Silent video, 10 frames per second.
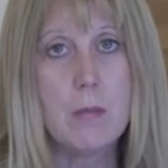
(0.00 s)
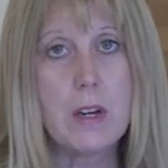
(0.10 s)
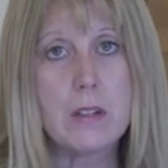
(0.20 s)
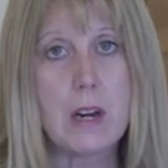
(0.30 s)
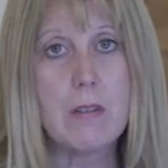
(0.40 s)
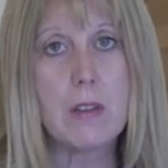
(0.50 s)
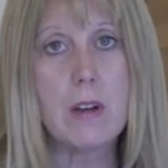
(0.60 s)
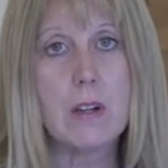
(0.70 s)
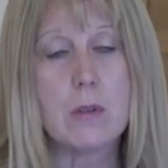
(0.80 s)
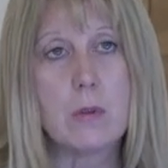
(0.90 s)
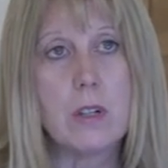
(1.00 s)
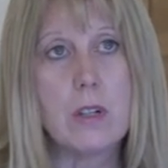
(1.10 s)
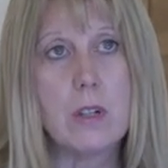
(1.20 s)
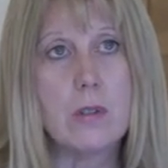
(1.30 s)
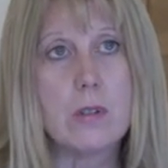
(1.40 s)
because everything is really
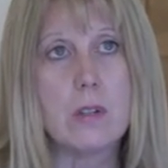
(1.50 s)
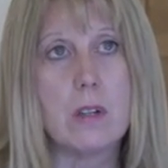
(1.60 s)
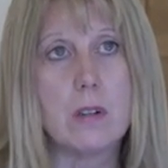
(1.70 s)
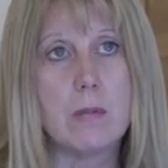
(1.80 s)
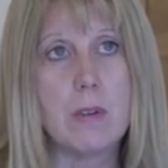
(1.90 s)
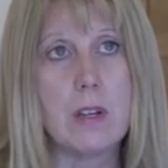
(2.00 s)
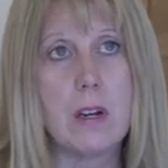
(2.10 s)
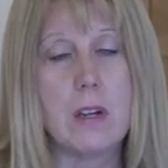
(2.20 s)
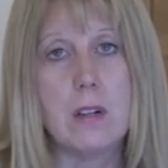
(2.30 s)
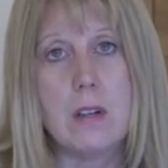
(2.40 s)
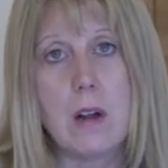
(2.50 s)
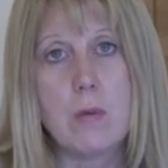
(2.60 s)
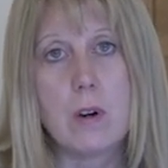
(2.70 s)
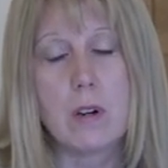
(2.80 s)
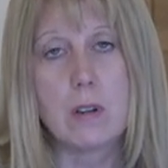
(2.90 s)
used in a
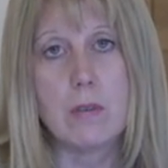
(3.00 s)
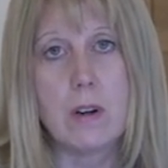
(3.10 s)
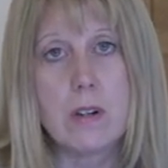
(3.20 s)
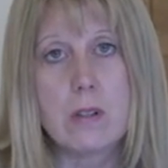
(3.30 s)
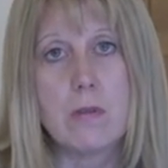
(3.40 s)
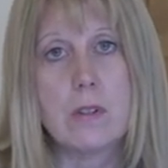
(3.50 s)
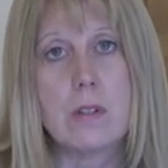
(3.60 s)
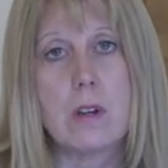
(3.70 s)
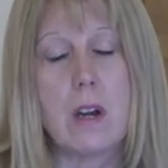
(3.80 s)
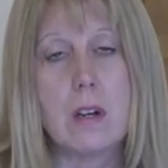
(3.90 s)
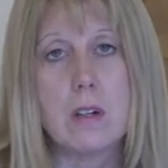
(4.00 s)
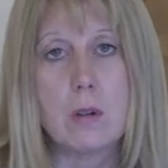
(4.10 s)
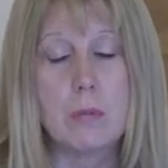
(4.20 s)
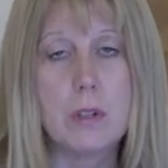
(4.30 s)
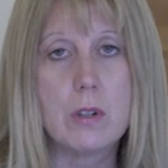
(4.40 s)
network of very sophisticated
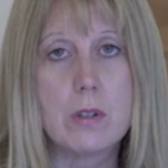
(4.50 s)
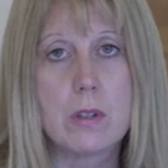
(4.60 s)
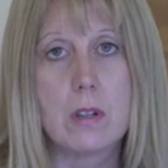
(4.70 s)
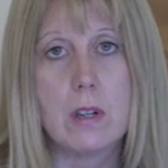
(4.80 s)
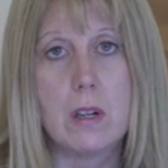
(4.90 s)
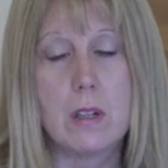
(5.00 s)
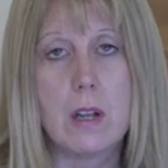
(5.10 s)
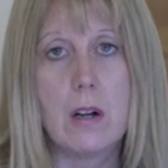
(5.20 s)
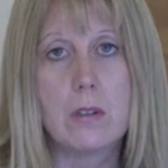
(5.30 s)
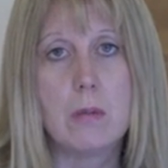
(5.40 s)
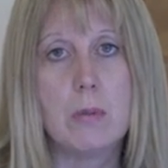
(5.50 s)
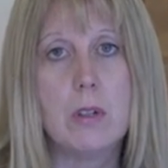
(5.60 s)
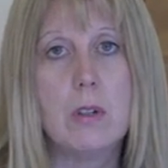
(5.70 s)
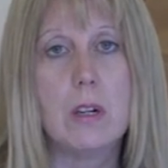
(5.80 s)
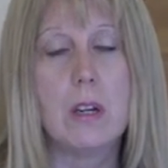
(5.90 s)
computers and cloud
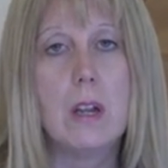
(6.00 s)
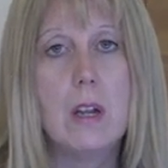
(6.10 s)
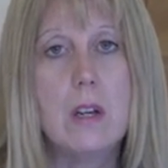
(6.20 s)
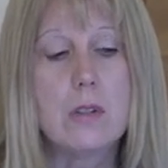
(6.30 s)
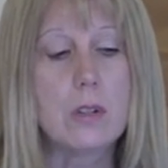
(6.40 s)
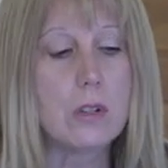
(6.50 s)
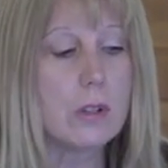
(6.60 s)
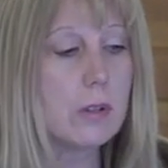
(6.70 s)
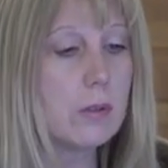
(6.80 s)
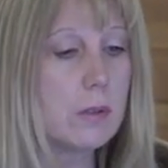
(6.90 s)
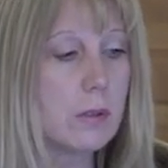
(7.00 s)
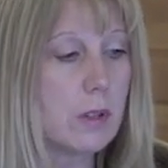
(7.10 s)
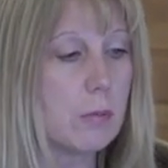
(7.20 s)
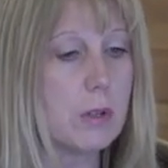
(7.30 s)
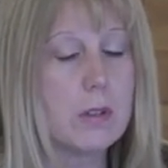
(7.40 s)
computing. So your
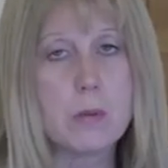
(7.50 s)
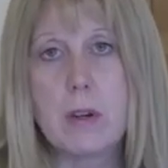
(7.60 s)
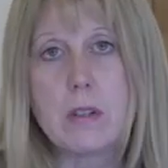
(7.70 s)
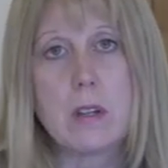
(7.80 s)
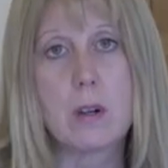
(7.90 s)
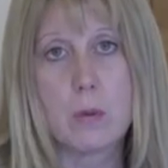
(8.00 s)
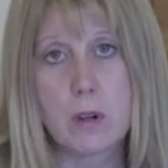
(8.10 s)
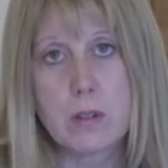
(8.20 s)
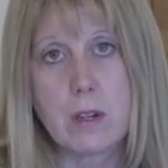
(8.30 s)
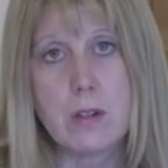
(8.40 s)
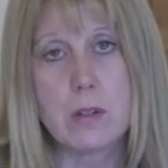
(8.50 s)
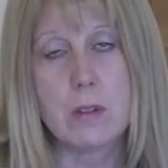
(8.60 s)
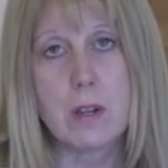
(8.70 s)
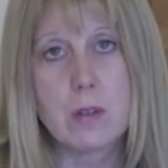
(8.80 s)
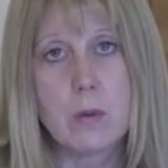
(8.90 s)
computer is basically a
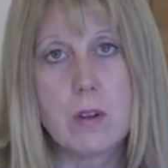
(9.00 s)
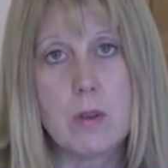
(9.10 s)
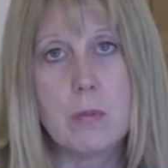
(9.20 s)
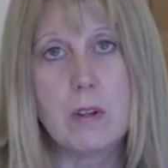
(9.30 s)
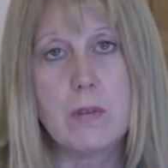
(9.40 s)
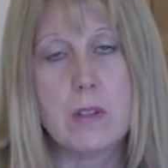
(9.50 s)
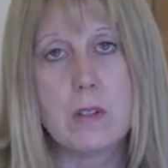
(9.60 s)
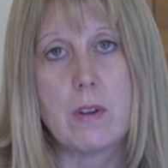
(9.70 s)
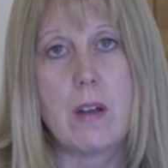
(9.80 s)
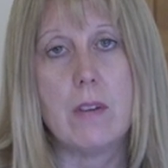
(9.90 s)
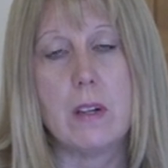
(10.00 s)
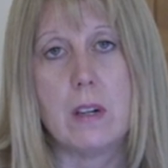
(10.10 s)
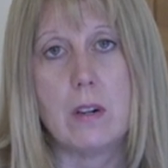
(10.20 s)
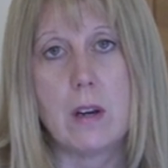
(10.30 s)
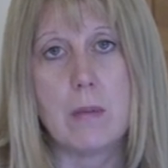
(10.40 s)
workstation. That's one of the benefits of having an
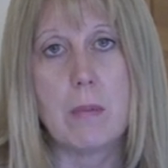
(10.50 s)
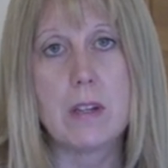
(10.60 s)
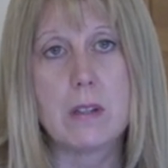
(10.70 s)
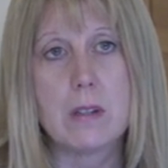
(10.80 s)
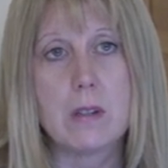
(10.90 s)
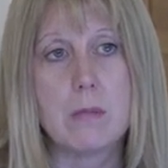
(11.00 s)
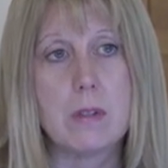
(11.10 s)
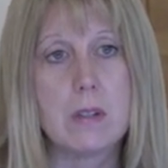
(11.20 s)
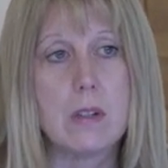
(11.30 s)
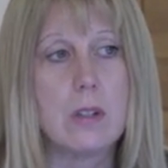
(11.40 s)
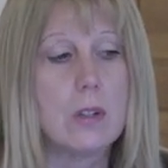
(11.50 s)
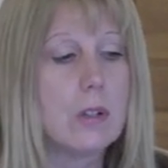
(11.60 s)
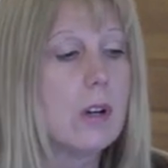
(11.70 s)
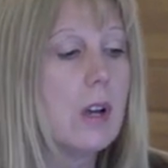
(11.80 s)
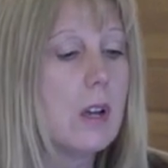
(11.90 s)
internet-based system, is that
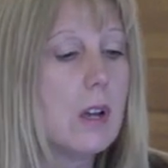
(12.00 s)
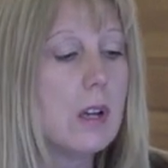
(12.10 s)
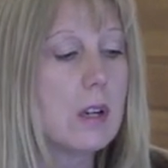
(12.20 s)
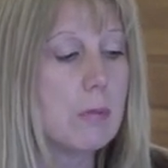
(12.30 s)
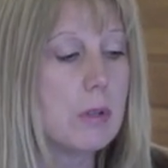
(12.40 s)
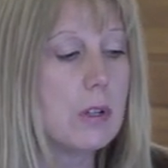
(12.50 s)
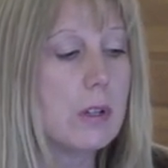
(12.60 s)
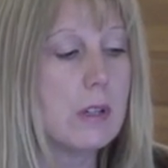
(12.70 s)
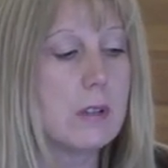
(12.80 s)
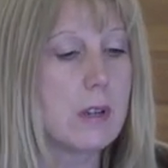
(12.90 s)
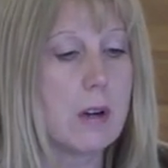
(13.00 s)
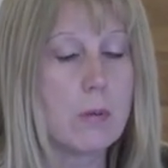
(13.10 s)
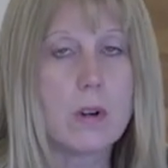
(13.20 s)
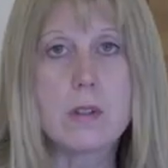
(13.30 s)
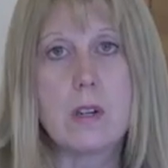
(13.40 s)
your computer is a
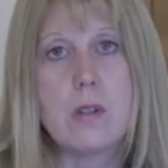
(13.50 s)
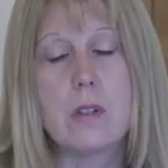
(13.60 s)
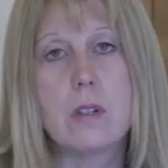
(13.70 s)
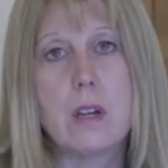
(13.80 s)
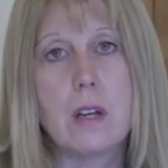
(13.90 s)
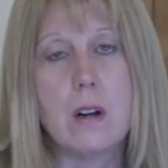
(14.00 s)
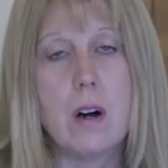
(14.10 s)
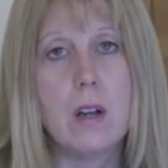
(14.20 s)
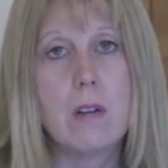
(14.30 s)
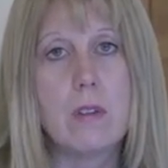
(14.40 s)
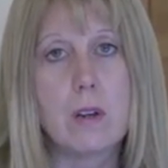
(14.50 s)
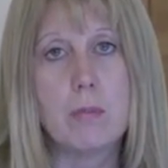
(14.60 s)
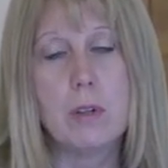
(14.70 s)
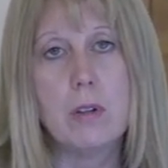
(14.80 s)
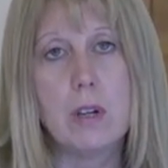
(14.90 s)
workstation, and all of the
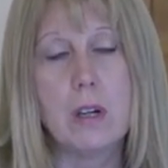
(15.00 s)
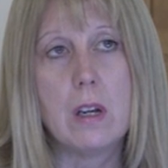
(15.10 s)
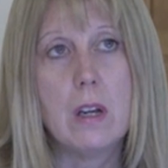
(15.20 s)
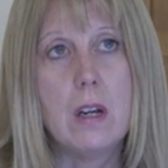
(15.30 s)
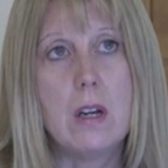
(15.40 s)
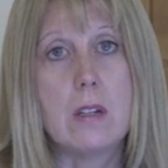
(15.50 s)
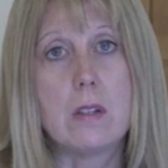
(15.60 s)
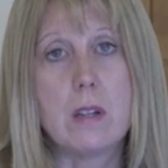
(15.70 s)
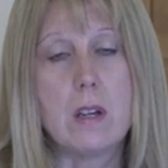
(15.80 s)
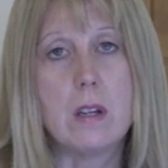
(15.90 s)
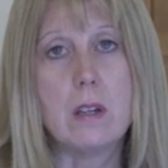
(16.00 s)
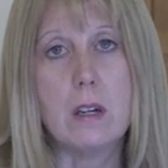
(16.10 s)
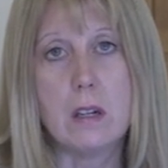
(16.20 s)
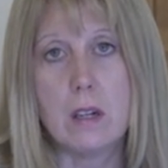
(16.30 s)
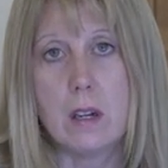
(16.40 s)
computing is done
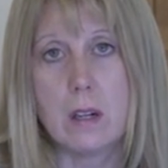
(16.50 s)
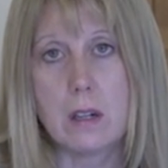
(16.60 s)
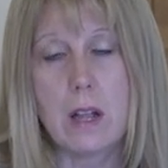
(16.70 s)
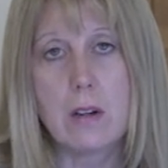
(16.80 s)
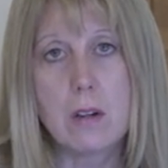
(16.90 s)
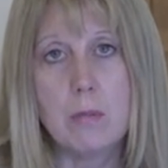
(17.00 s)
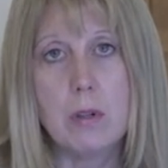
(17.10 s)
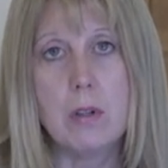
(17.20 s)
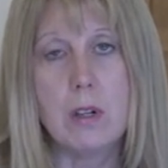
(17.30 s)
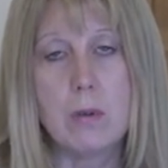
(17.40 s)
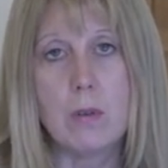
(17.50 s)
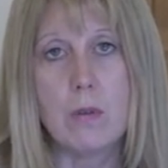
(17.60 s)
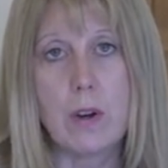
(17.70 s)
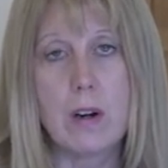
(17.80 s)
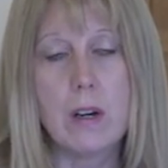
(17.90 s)
in cloud computing with
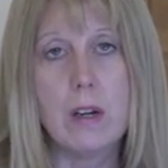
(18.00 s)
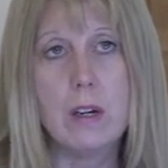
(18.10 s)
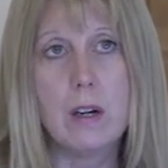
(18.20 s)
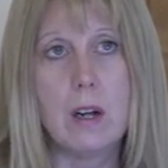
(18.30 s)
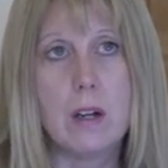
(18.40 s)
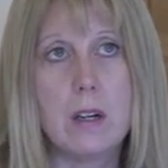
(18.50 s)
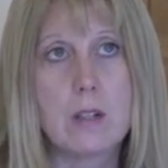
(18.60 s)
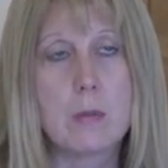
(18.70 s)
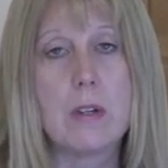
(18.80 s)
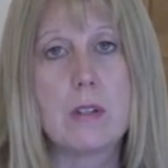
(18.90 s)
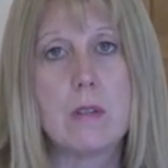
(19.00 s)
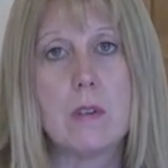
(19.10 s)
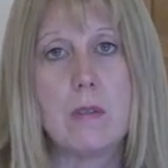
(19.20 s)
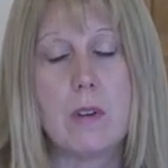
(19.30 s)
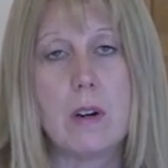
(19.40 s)
very expensive
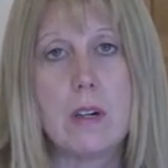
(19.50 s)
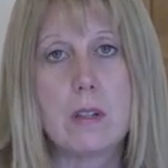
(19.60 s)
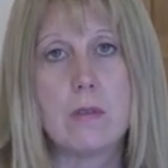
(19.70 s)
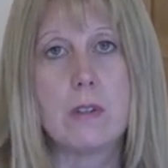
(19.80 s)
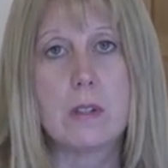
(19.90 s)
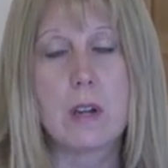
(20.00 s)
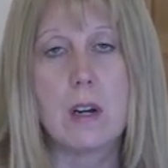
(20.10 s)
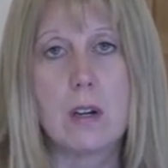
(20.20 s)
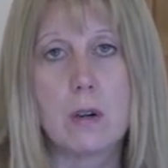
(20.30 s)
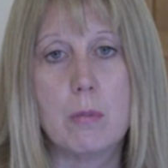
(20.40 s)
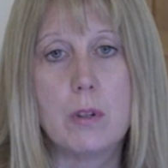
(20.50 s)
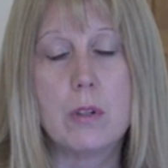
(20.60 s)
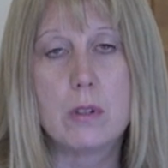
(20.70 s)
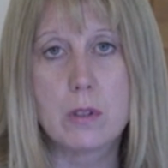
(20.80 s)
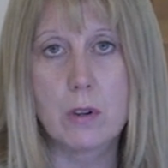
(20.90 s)
and very sophisticated
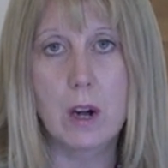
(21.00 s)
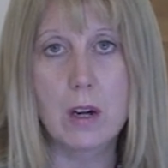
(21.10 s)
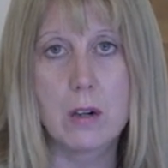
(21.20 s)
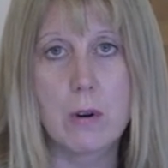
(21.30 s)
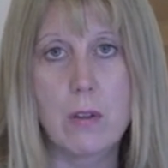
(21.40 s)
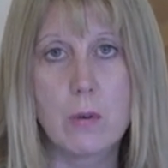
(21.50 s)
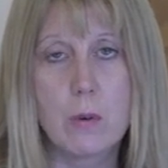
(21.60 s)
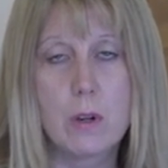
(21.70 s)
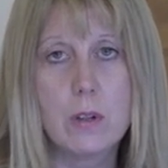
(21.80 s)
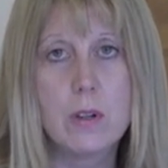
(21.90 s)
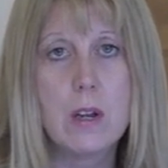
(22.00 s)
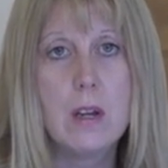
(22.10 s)
computers located around the world.